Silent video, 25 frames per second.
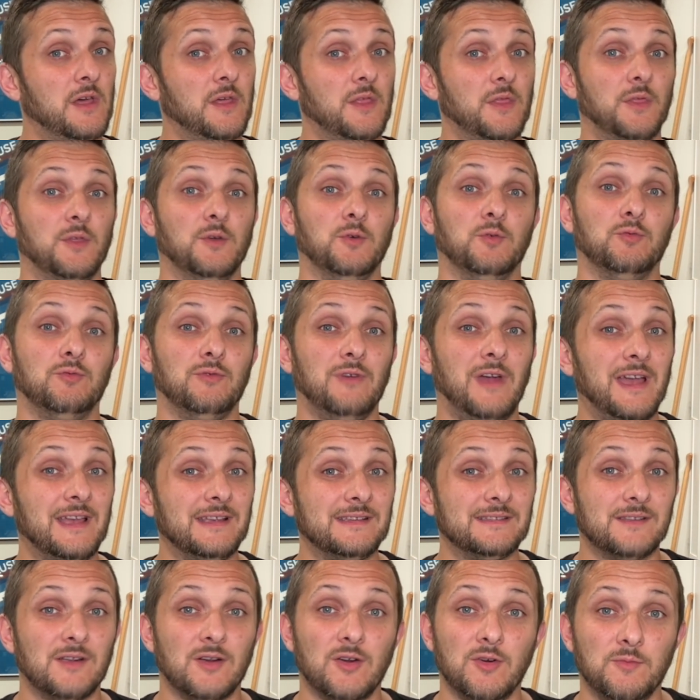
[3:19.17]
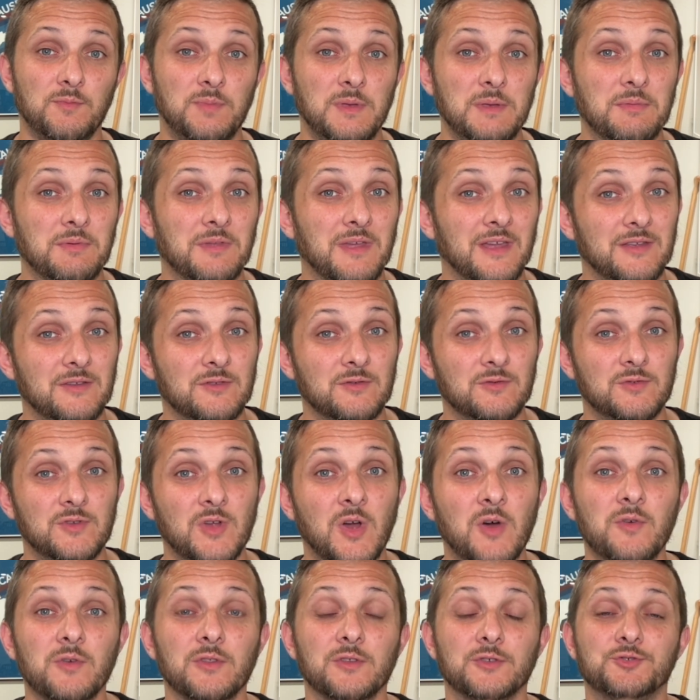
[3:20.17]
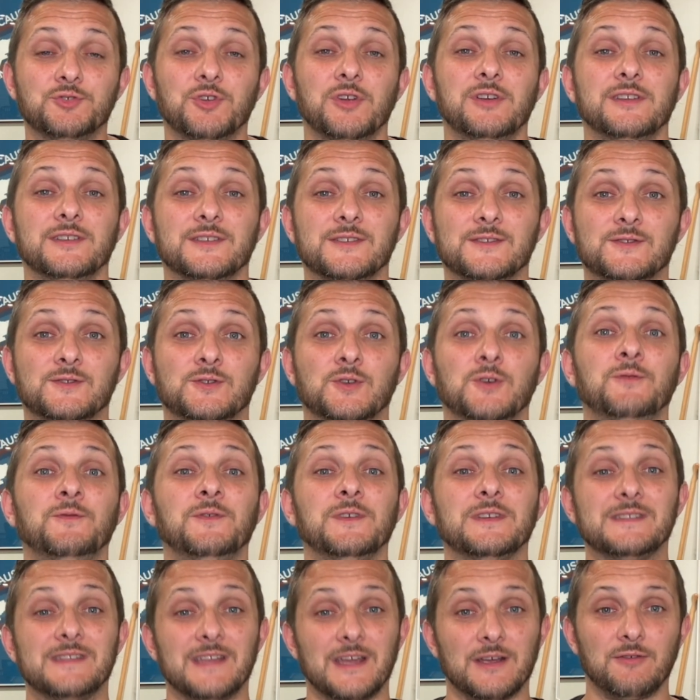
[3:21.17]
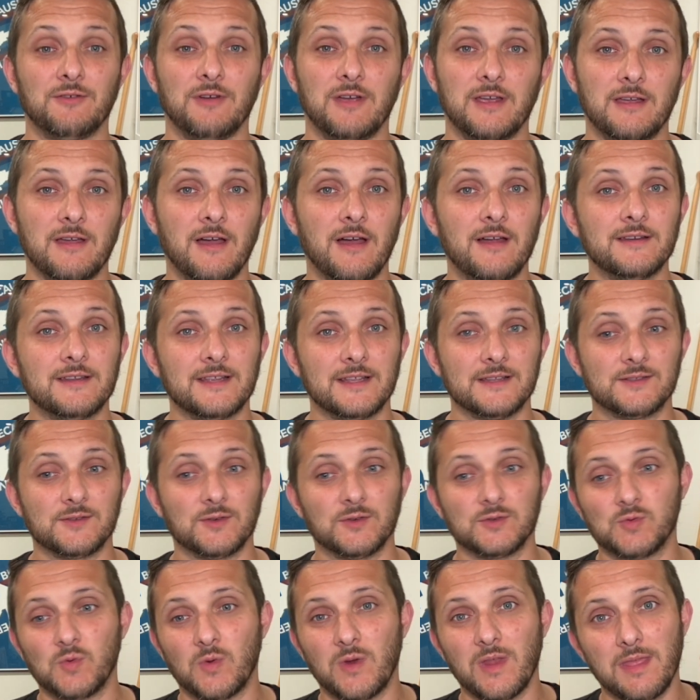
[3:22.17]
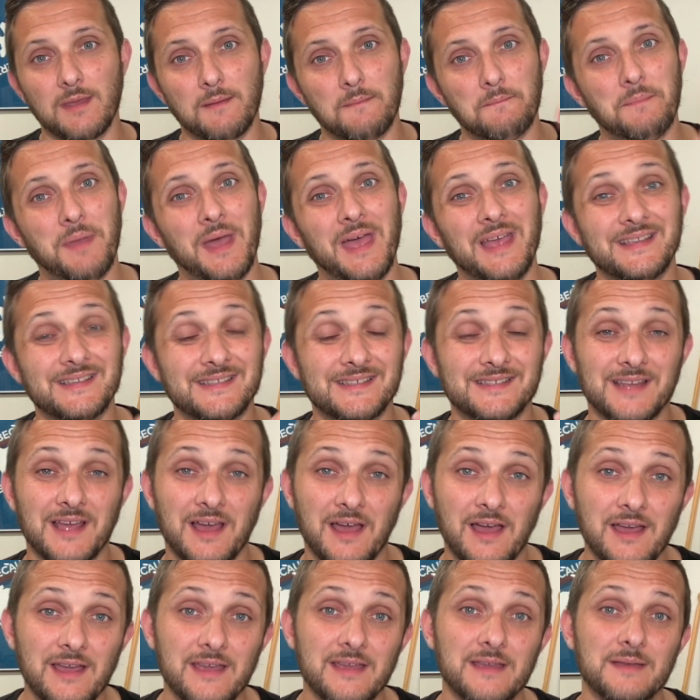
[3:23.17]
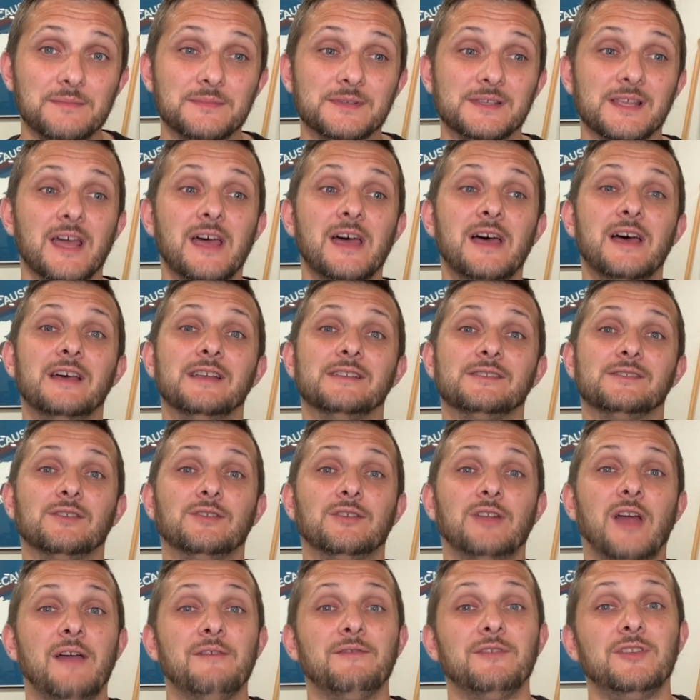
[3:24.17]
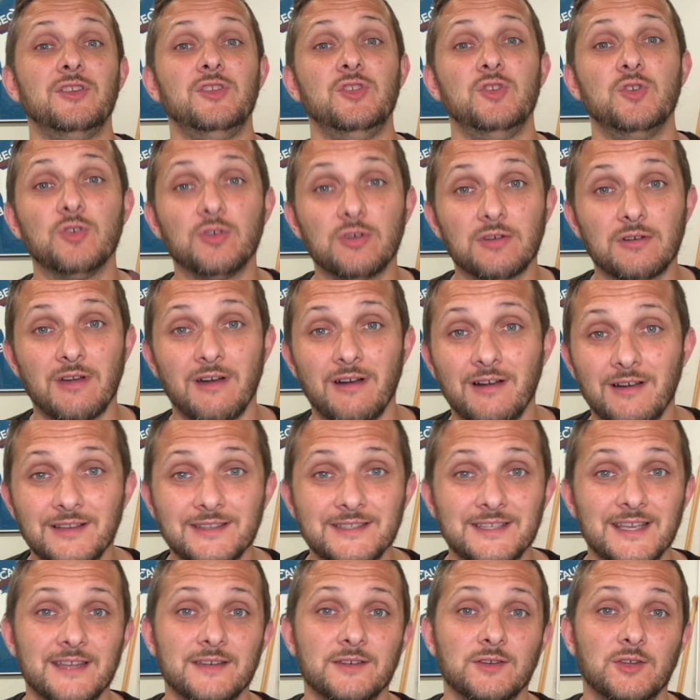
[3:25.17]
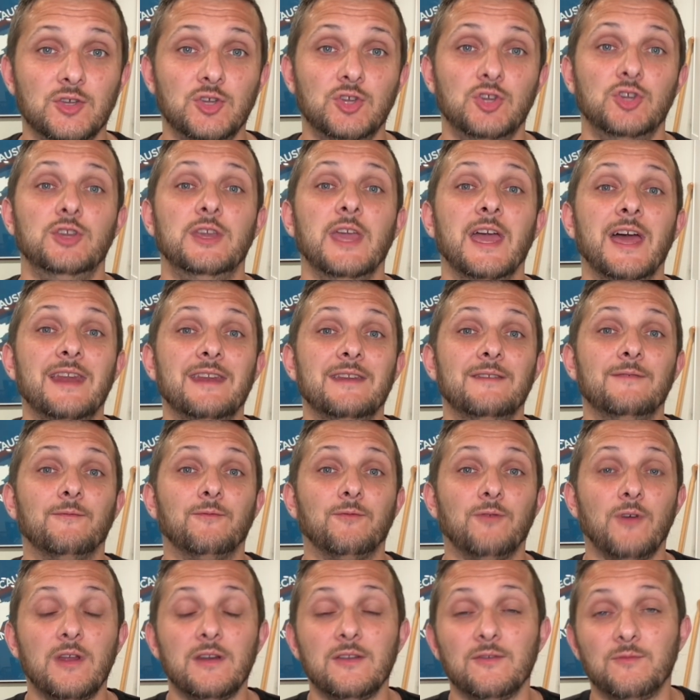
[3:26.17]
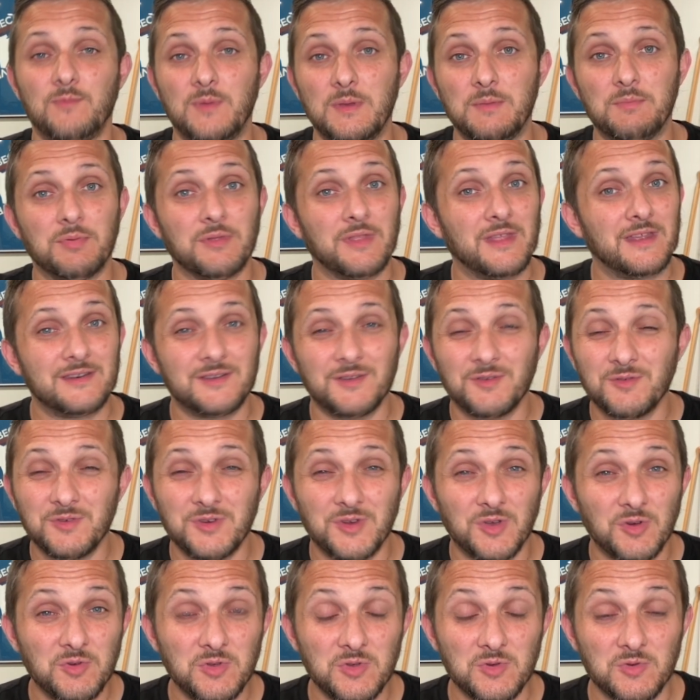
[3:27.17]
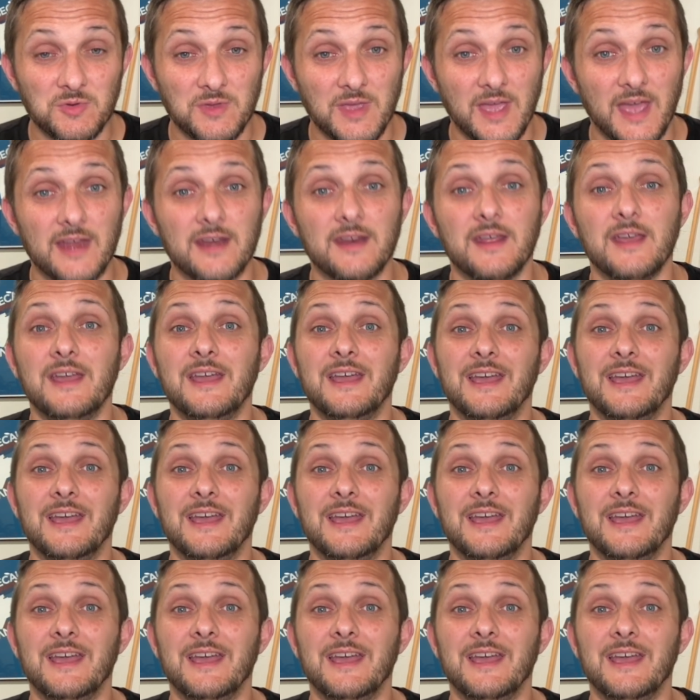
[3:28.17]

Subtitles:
The rest are people that you don't, and they're trying to surface that great content. So it's one of the best times to start having your content get in front of people that don't know you yet.